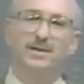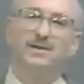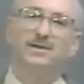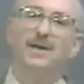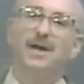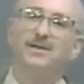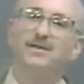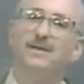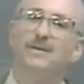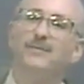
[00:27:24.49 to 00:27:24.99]
is
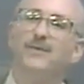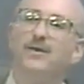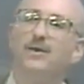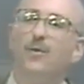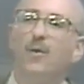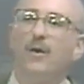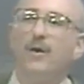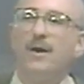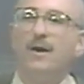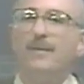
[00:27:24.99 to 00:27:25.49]
not something to
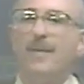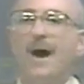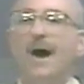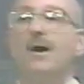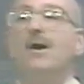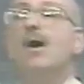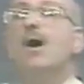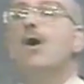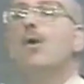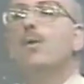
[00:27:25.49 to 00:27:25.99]
worry
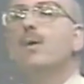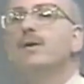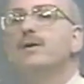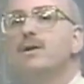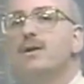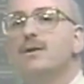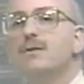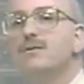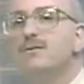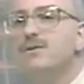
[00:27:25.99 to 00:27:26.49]
about, will
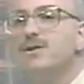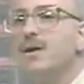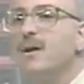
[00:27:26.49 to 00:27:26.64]
use a